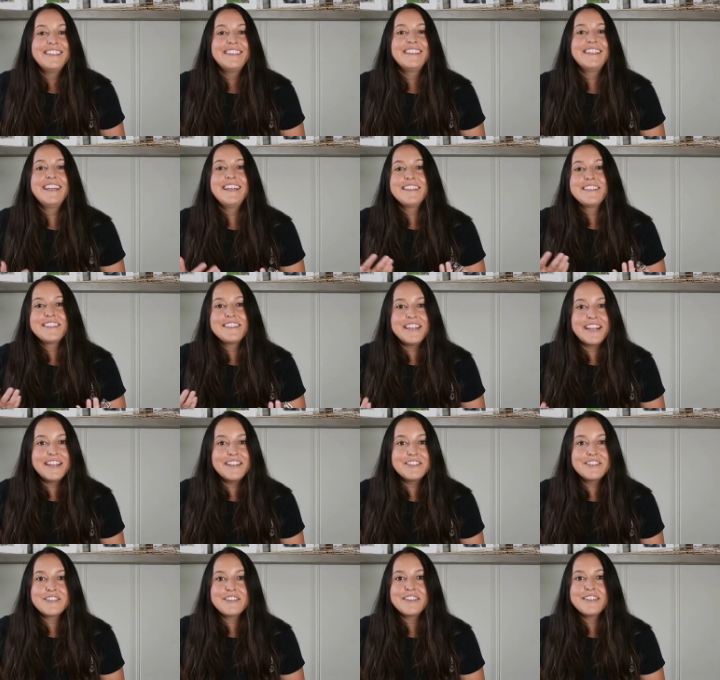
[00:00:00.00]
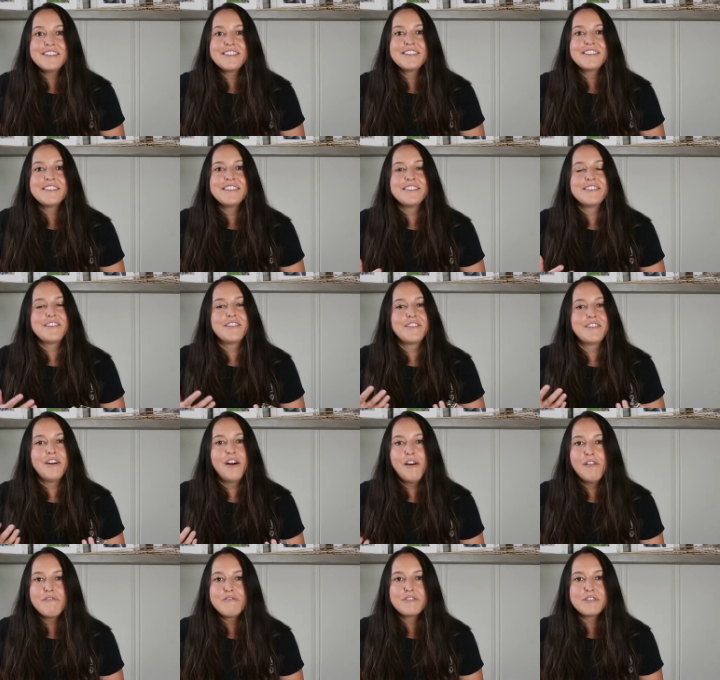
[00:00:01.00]
It's dangerous, it's
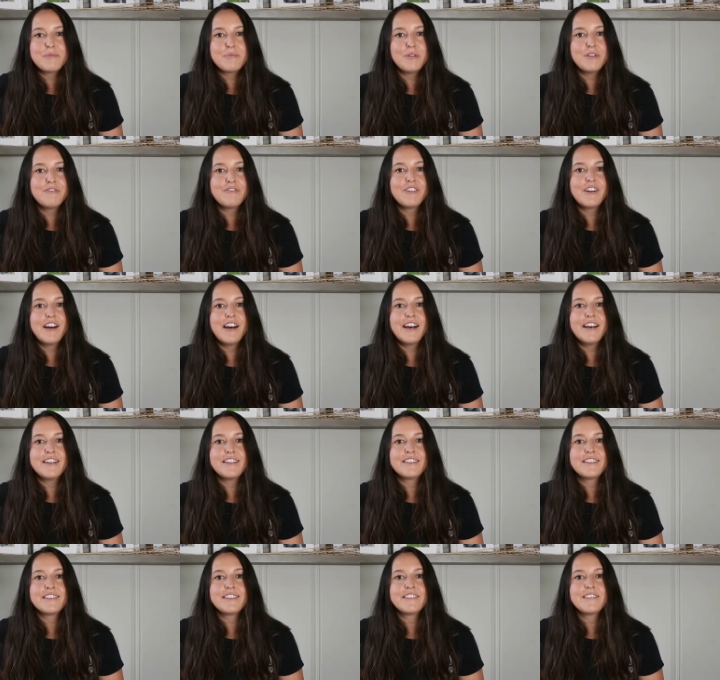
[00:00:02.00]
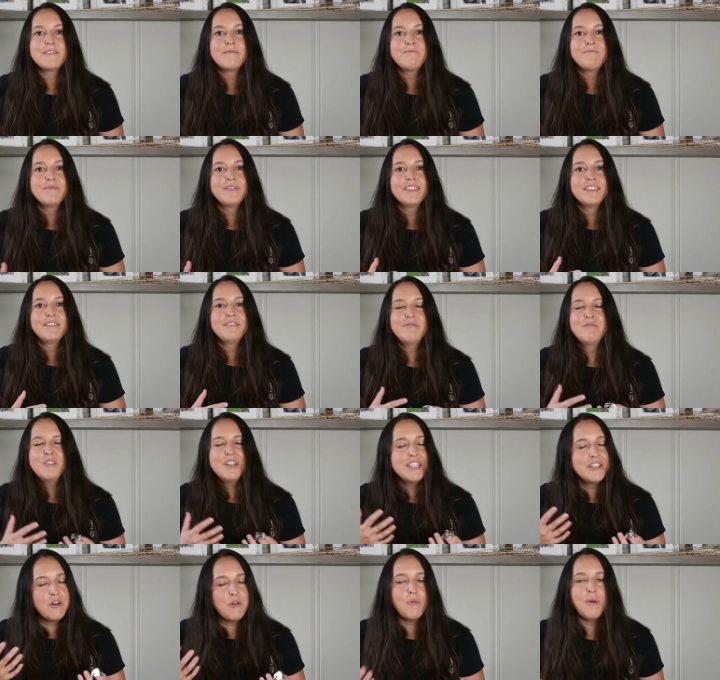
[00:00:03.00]
uncomfortable for us. We
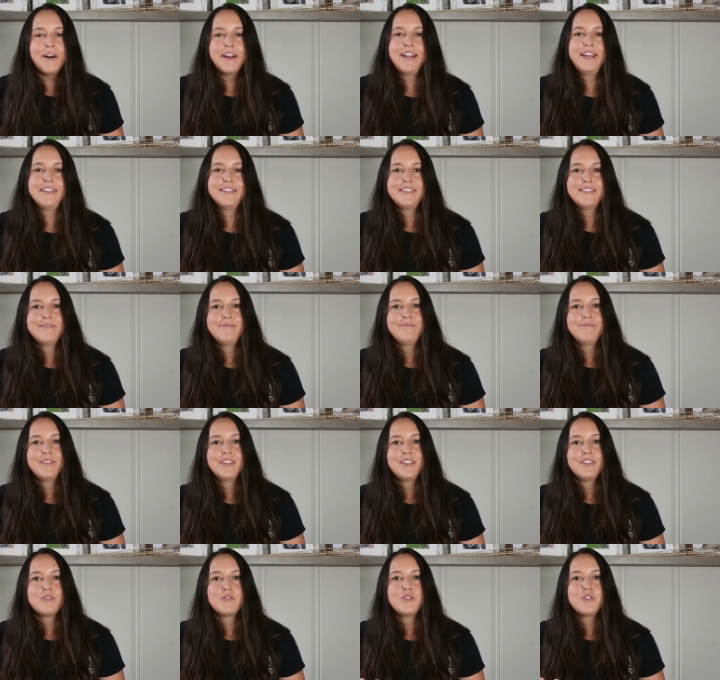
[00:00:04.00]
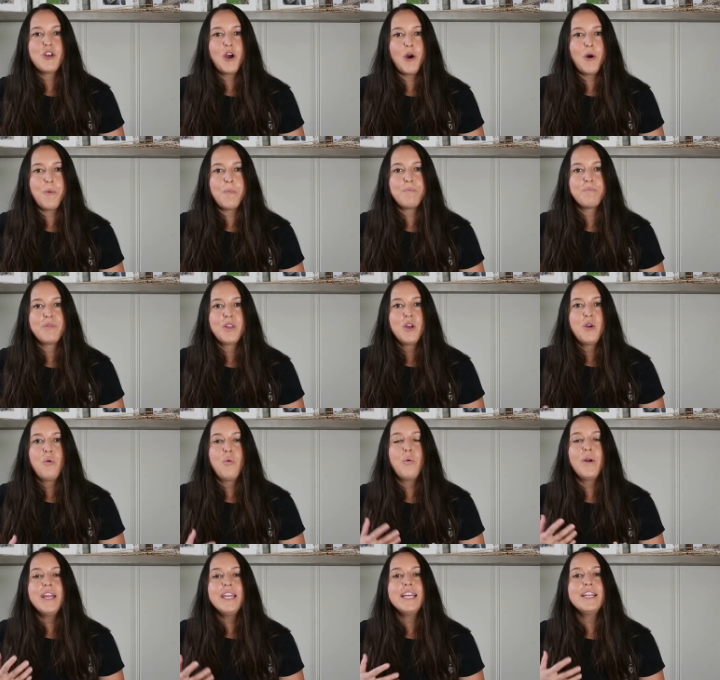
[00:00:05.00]
don't want it. So
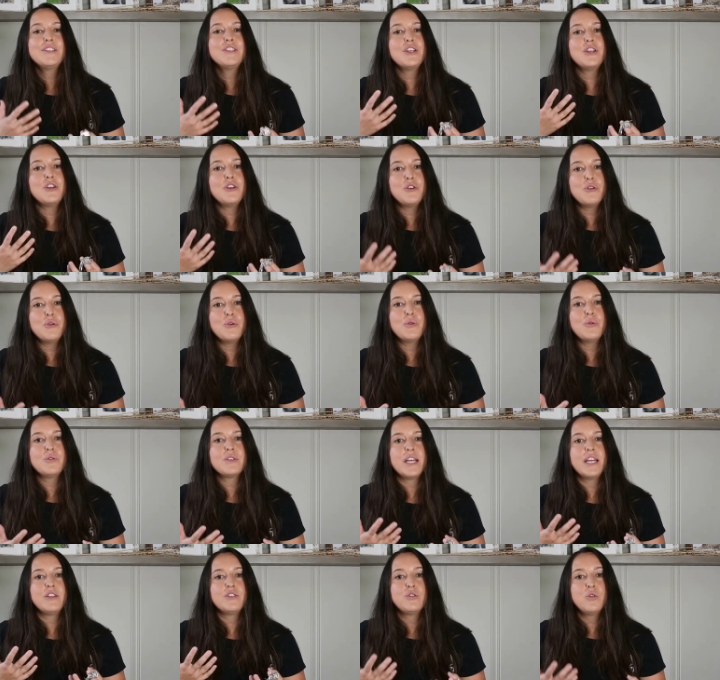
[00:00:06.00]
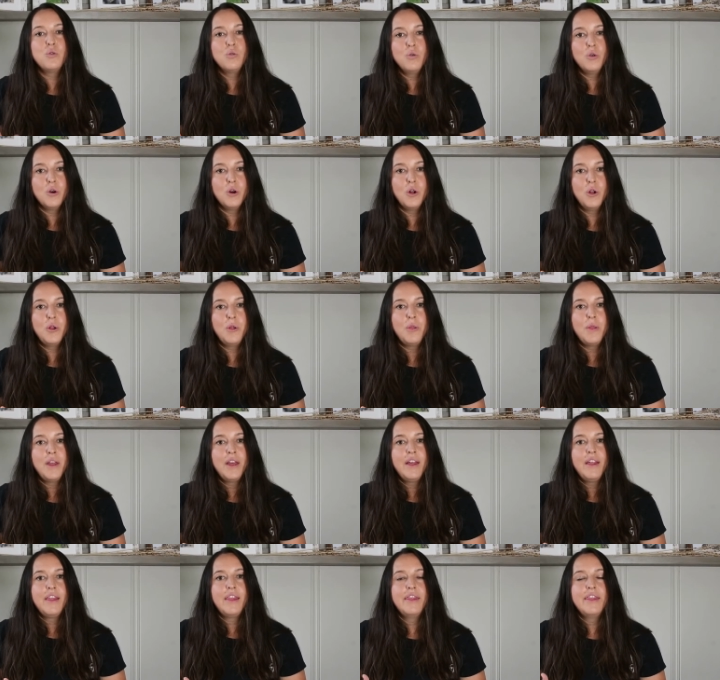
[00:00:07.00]
we need to use a tool
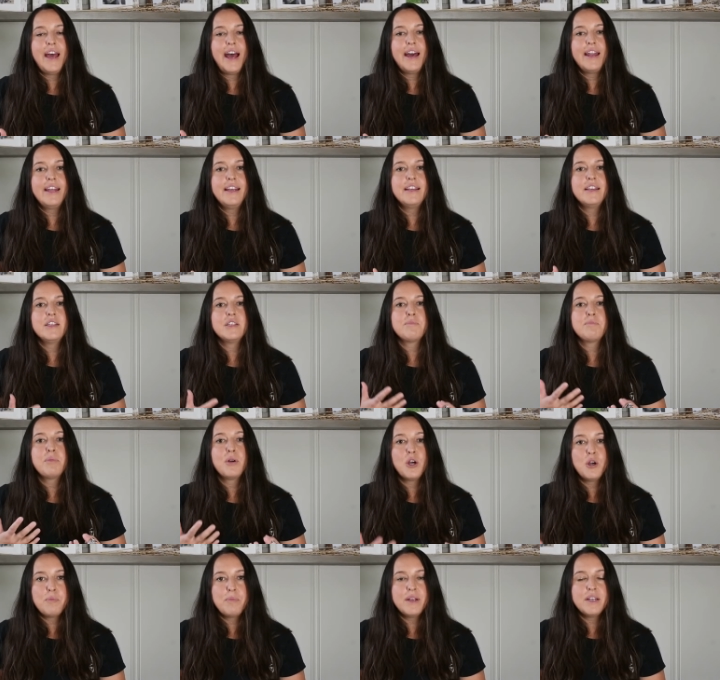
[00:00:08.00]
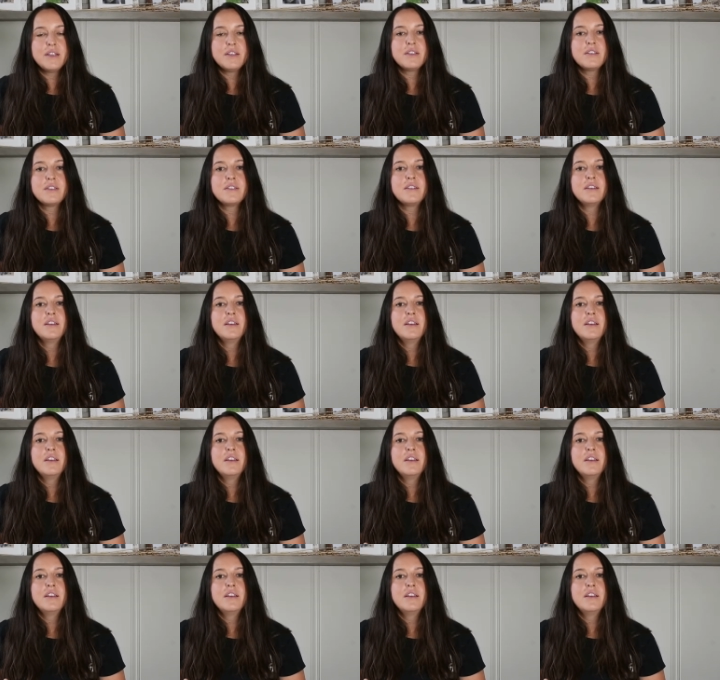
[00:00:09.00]
that is purposed